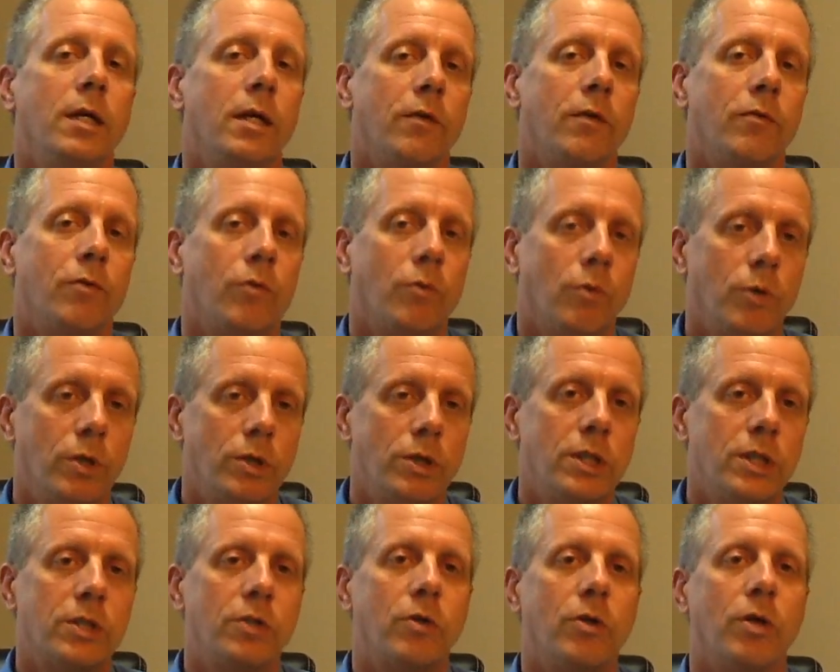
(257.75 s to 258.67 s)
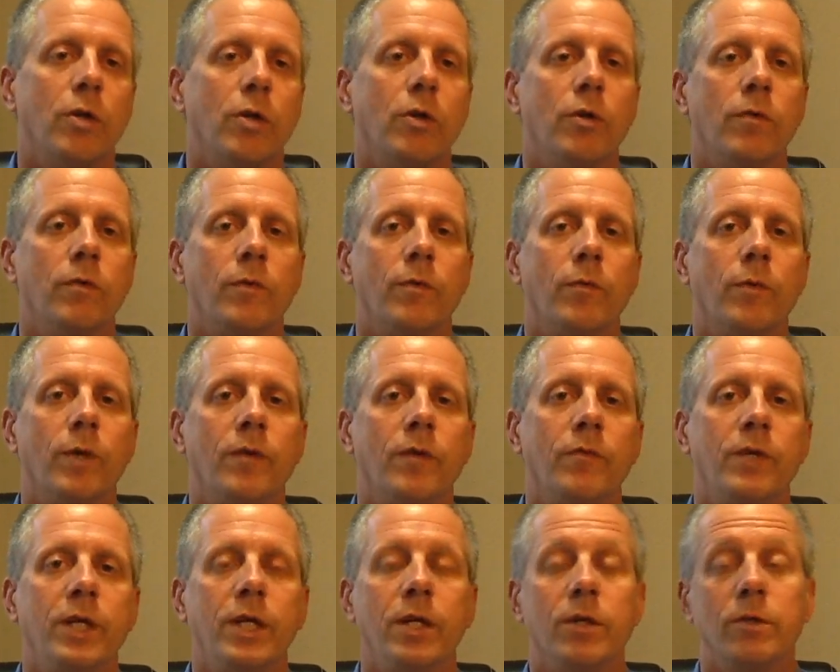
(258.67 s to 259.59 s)
Of course it's going to
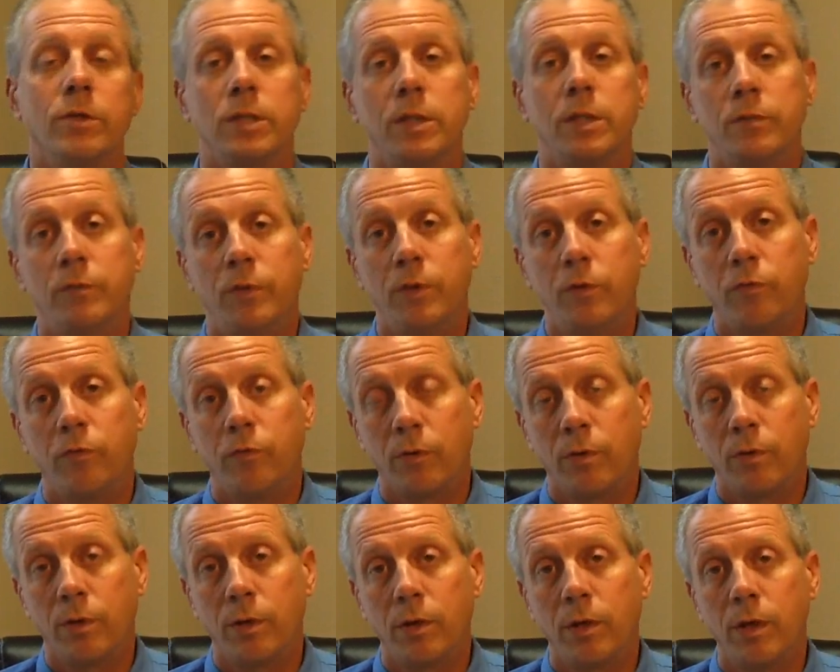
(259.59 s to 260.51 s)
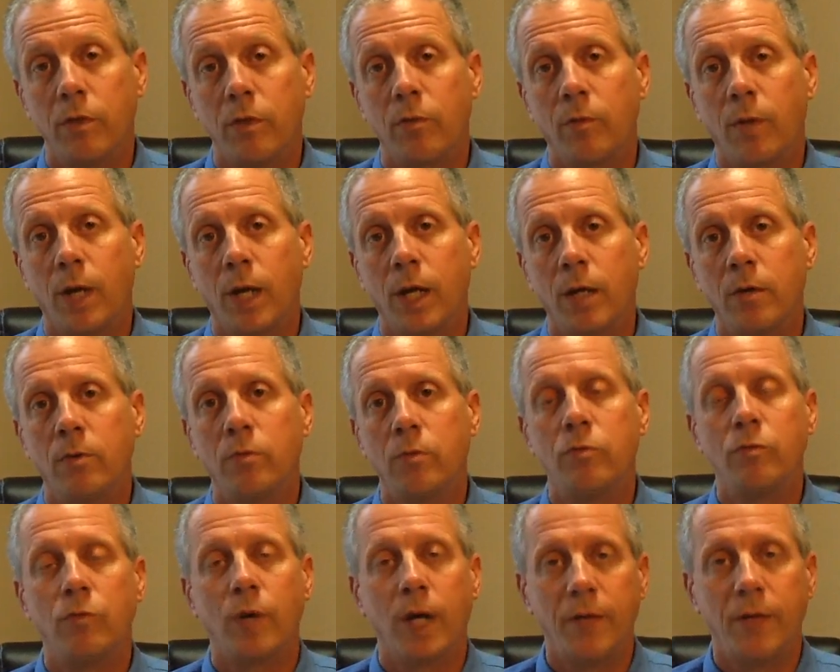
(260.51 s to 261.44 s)
over-rev gears if you floored the throttle
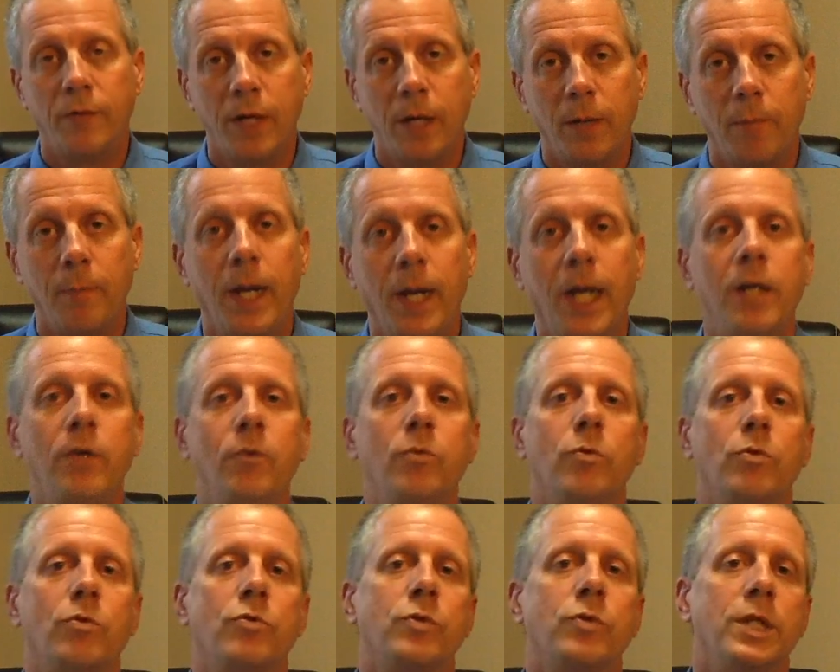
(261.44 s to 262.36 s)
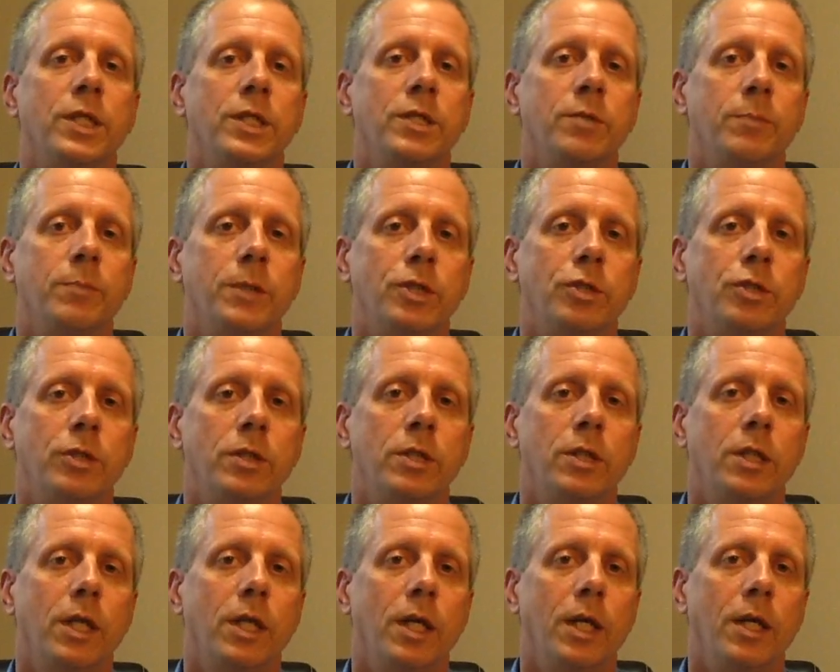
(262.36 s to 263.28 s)
driving a manual transmission
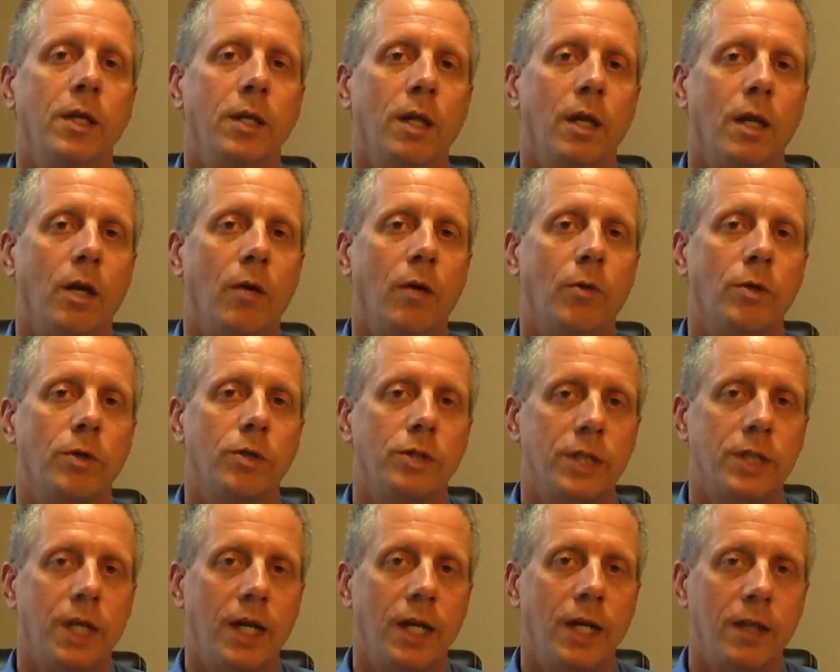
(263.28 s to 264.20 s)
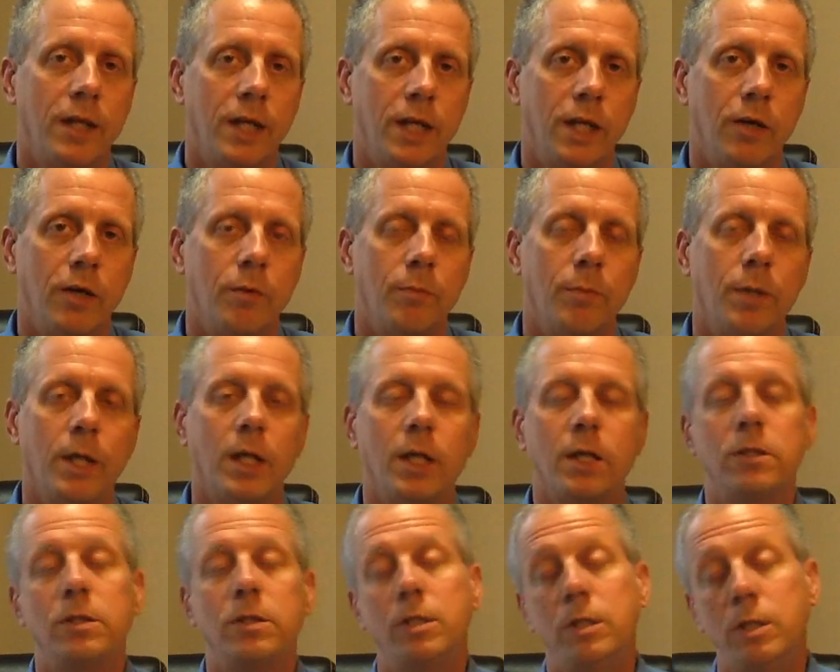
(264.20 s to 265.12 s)
in the lower side of the
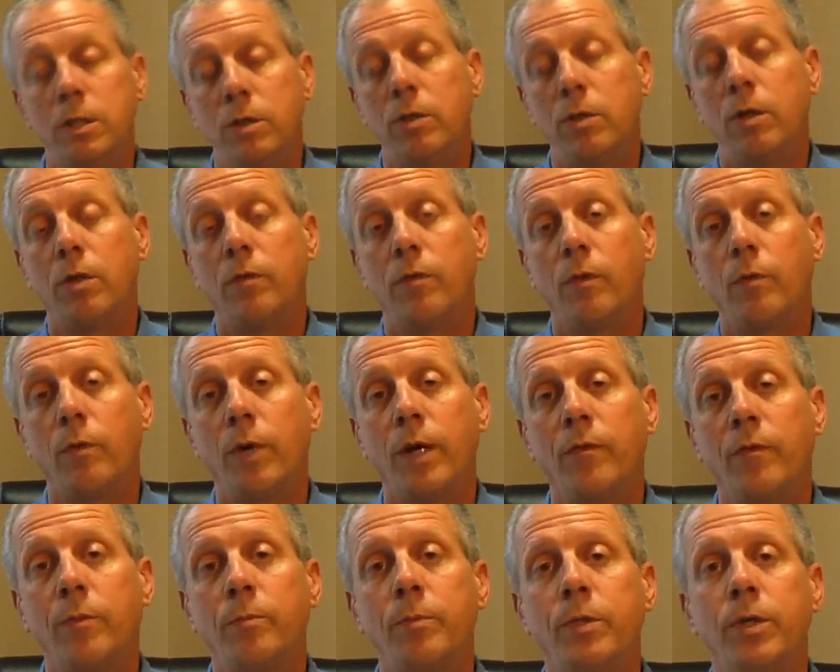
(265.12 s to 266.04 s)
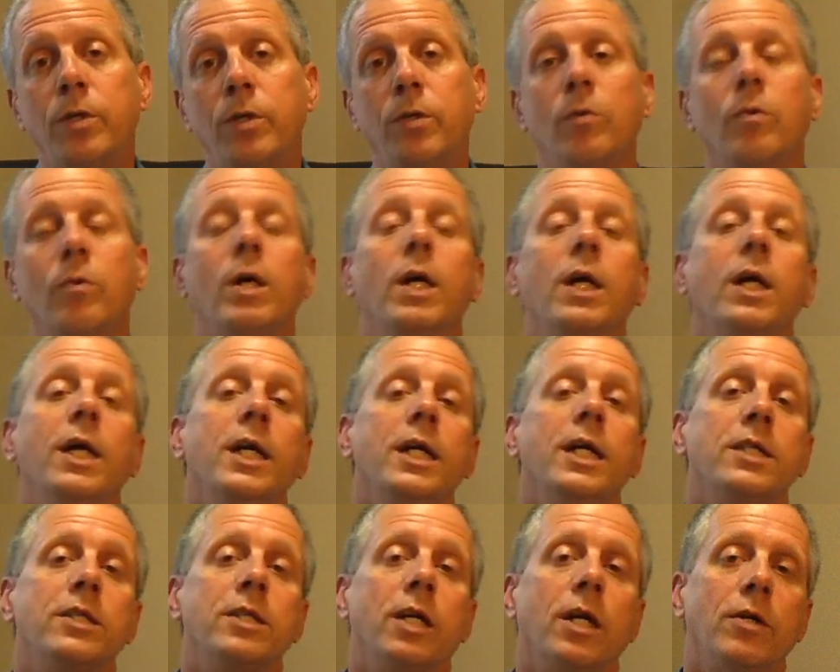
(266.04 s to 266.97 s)
gearbox. You'd over-rev them too.
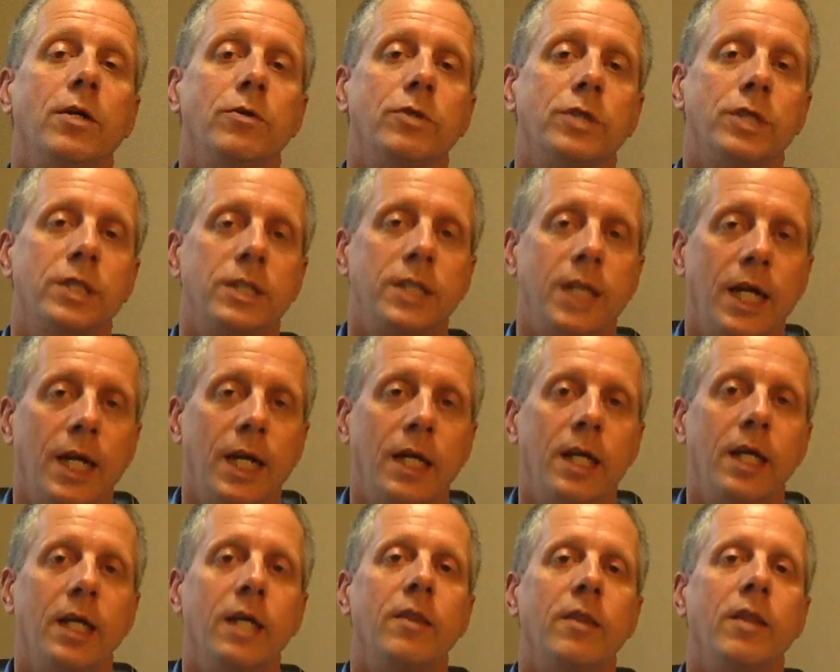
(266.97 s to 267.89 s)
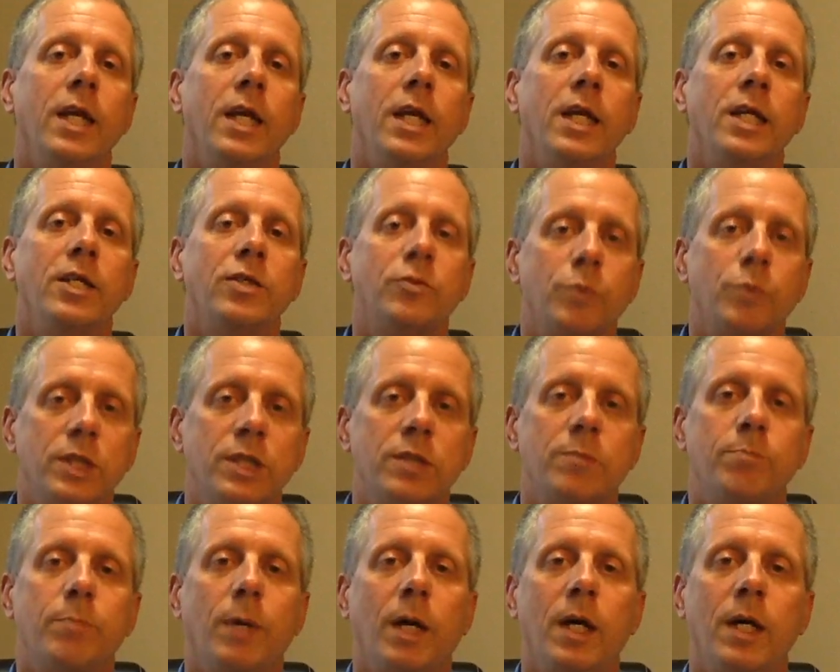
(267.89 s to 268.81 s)
It's understanding that it's
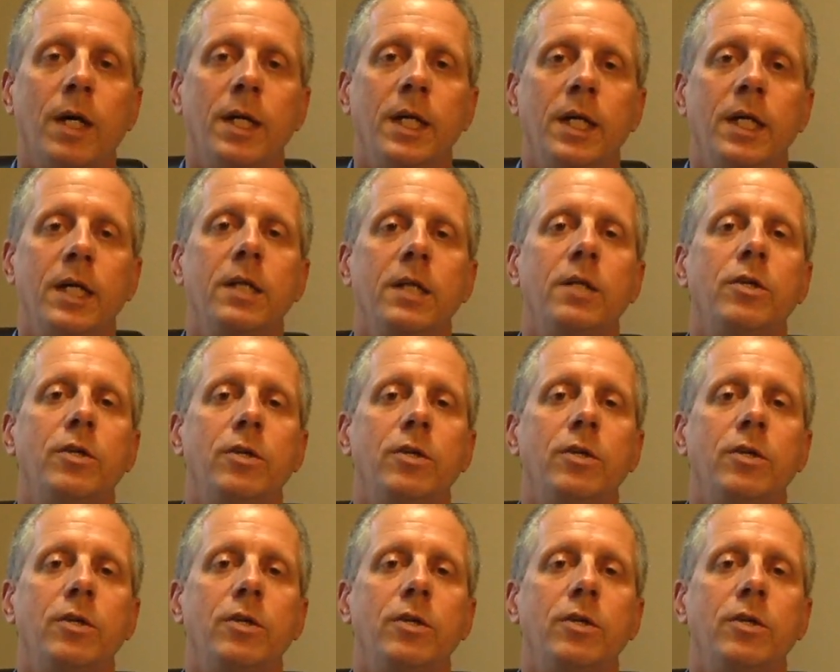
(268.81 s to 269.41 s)
responding